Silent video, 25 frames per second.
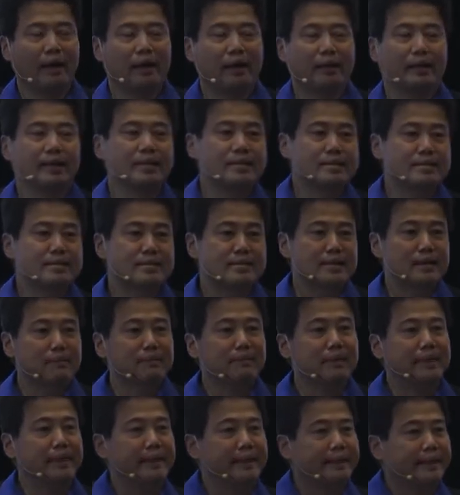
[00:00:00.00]
This is
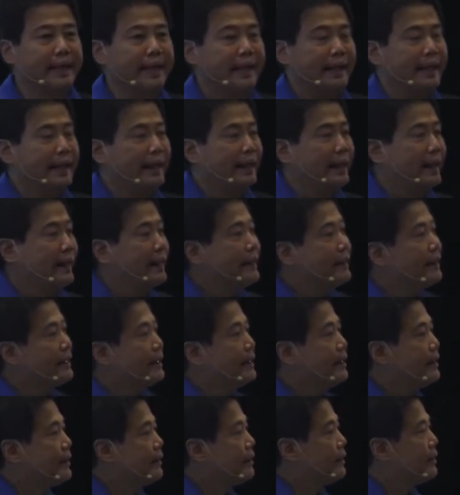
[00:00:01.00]
something that
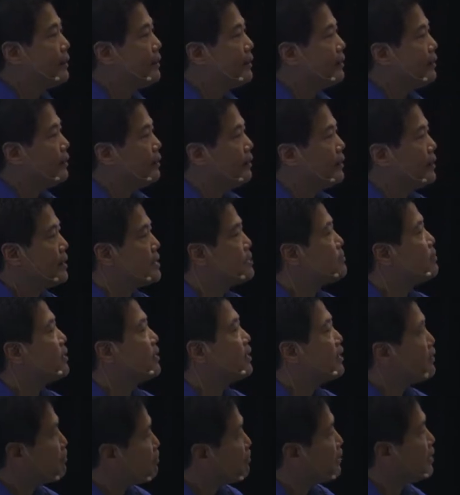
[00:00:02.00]
LinkedIn does very
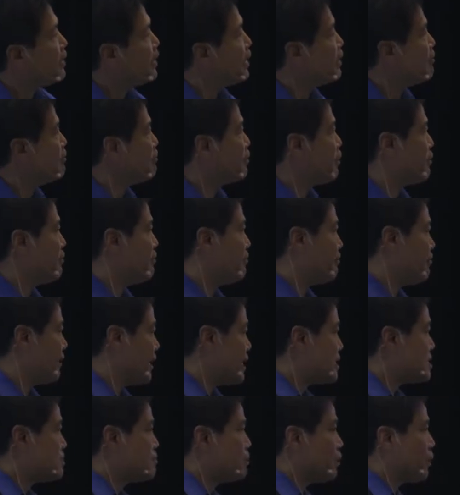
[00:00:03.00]
differently from
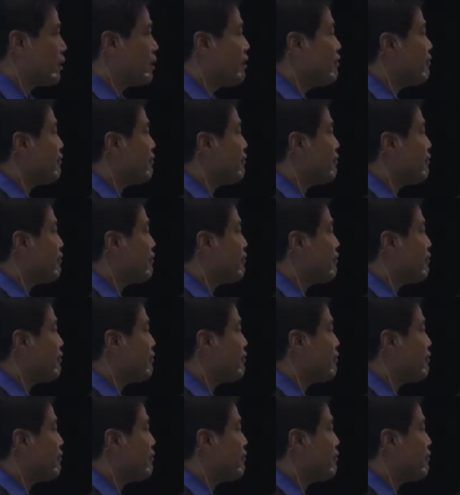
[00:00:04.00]
Facebook.